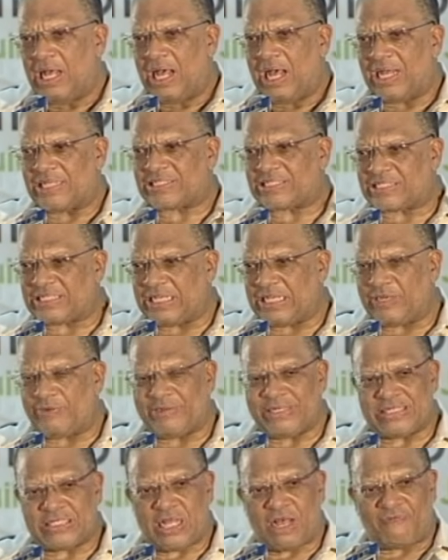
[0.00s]
a
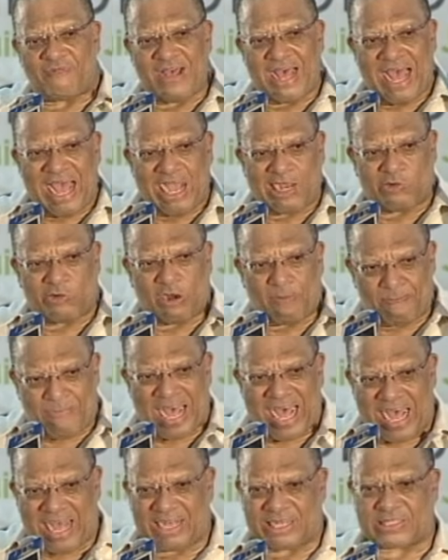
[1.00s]
series of
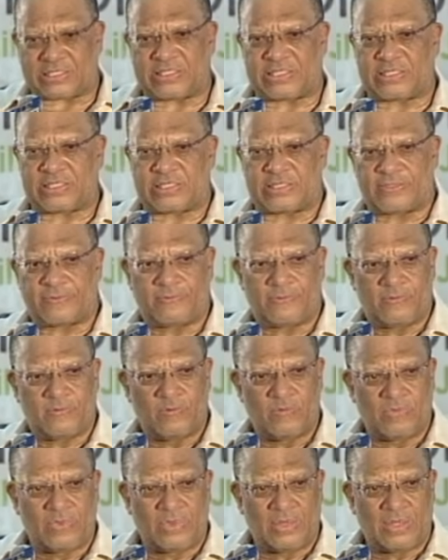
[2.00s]
agroparks
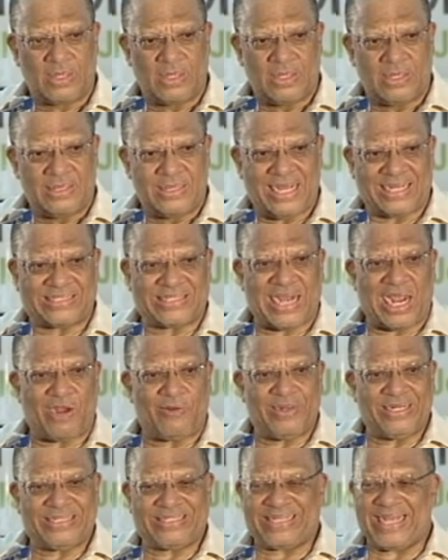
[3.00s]
that
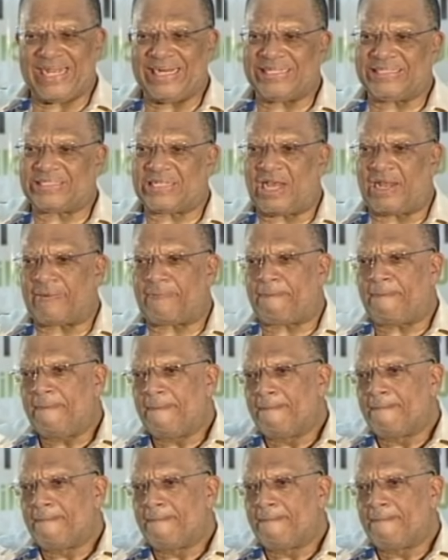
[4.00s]
are intent on